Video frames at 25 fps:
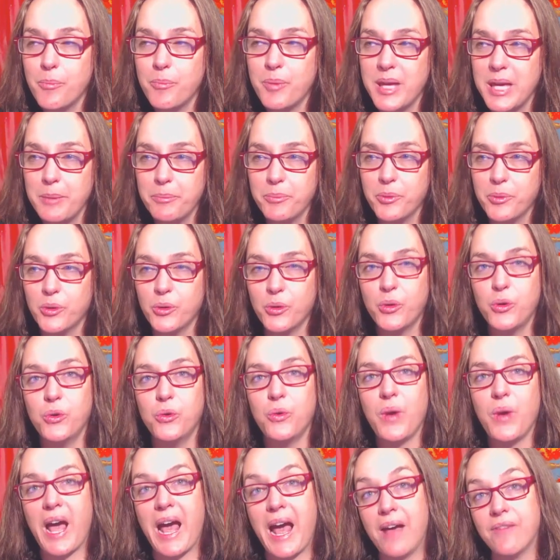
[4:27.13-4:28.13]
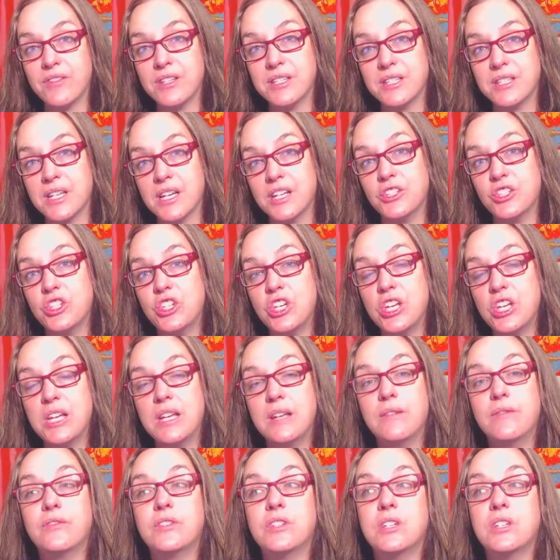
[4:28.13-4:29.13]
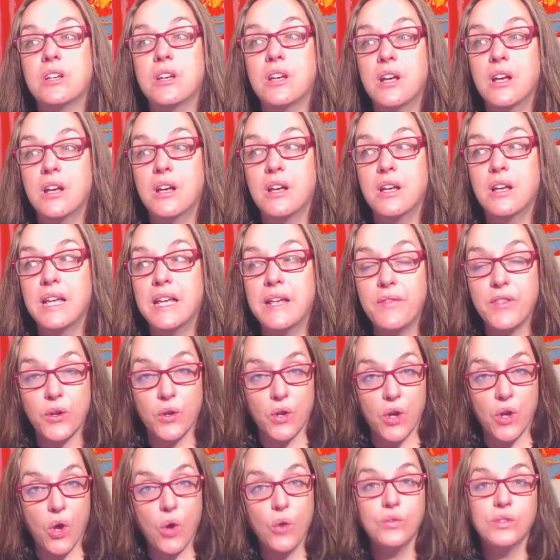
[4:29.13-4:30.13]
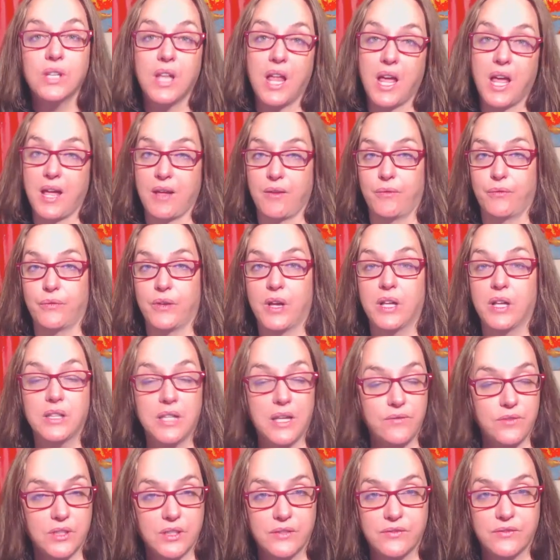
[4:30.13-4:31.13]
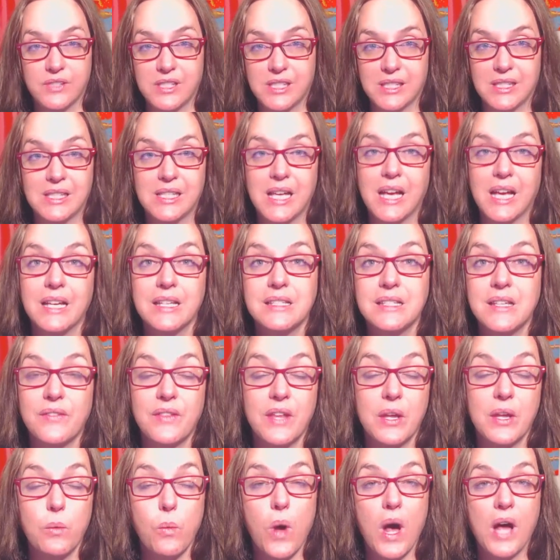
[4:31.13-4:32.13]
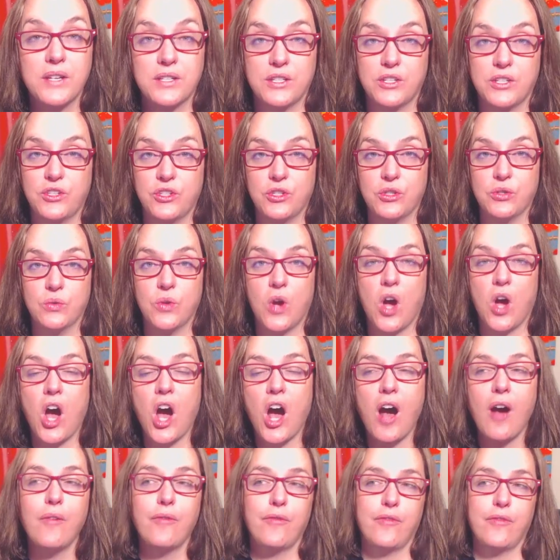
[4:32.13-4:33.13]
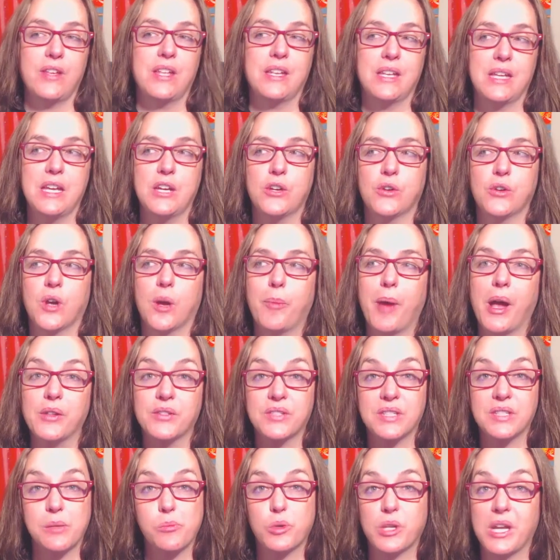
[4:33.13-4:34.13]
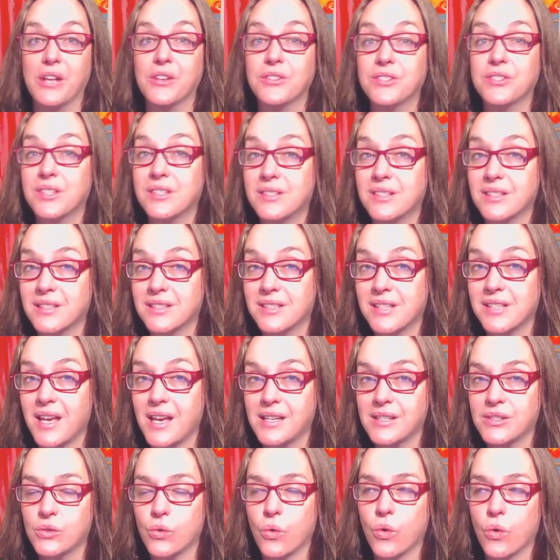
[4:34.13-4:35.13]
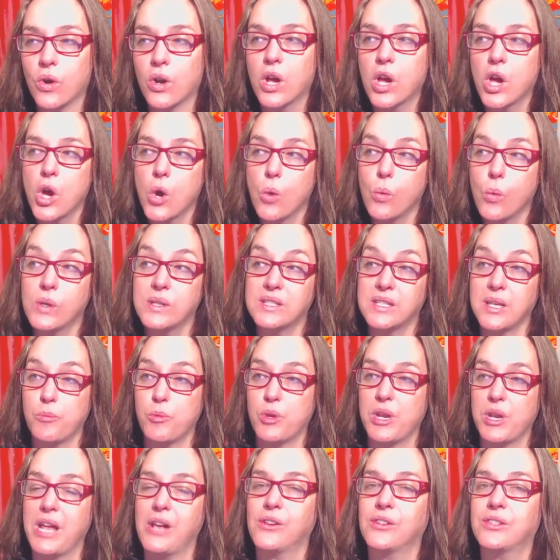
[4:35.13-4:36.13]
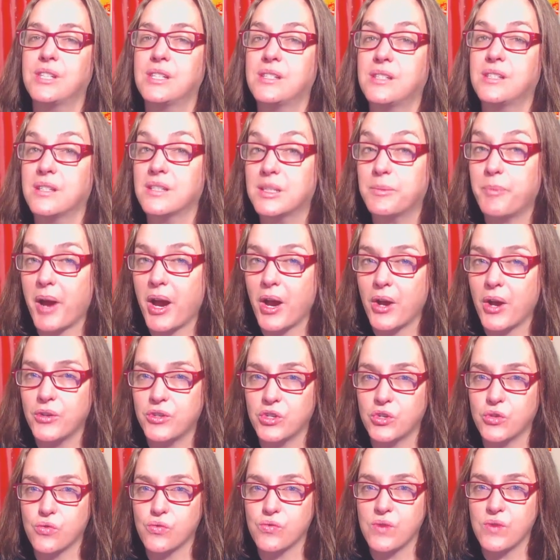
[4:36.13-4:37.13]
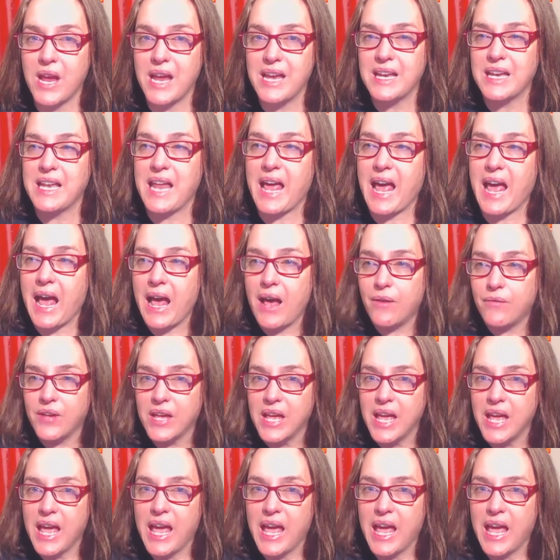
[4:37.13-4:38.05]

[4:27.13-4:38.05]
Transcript: people who haven't achieved in their own life a level of success that they wanted to often hear about someone else's success or what someone else is inspired to create and have